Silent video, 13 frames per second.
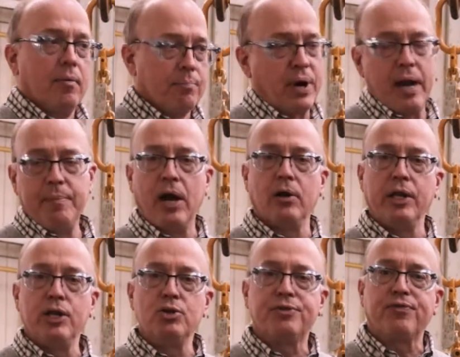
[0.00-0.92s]

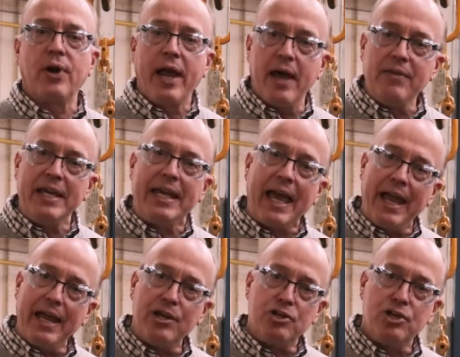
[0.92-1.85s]
Primarily used for heavy
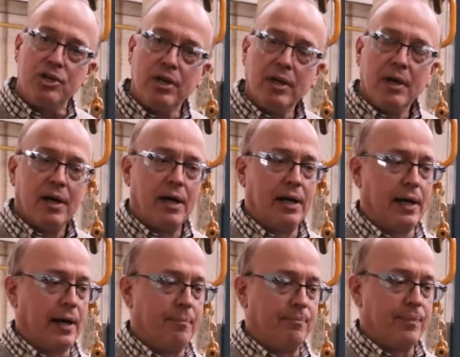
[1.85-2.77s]
gauge.
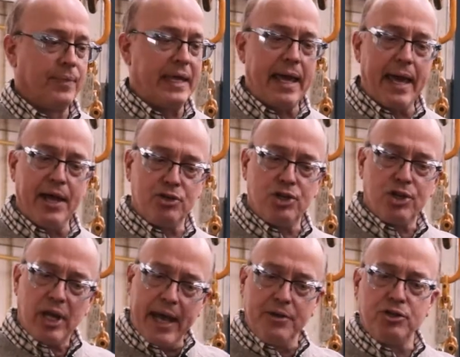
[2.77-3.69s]
The
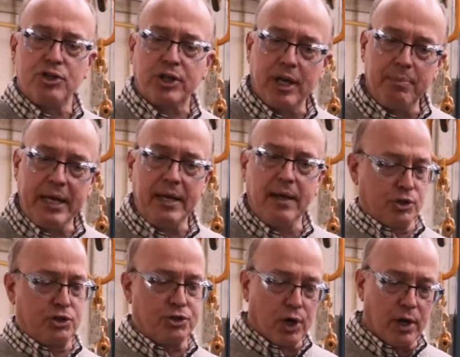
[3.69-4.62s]
edges can be
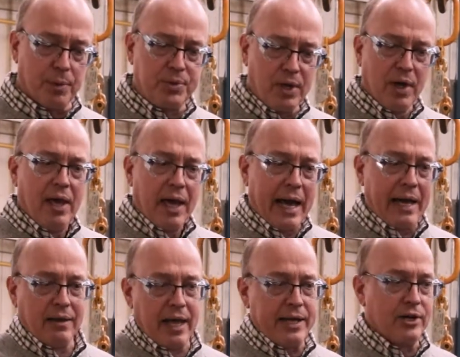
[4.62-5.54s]
disturbed
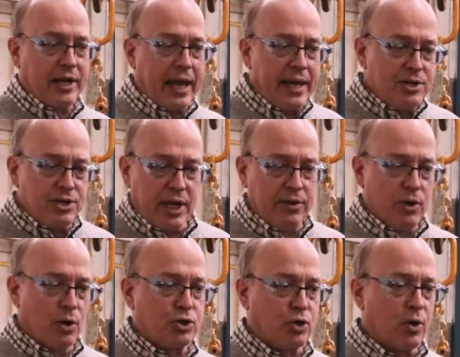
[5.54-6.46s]
on lighter gauge in
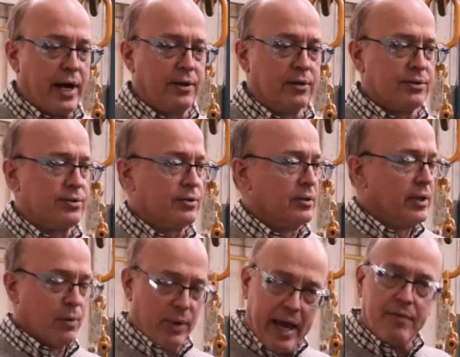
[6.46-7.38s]
those cradles.
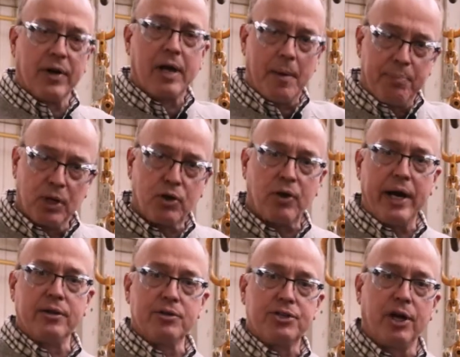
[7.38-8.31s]
We have a couple of
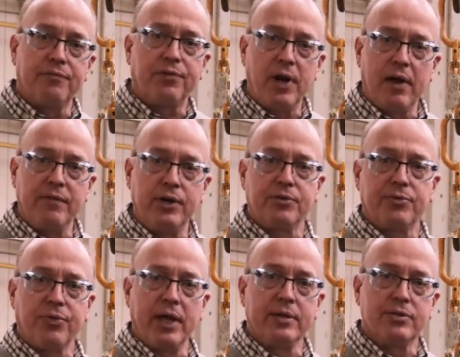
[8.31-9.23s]
cradles here for heavier
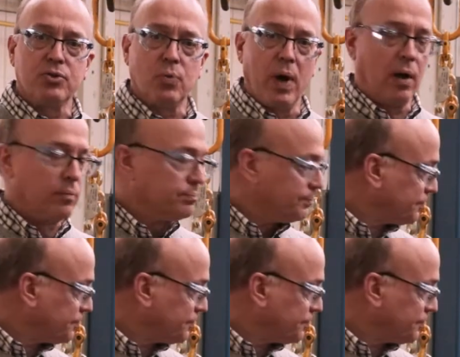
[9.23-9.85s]
things as well.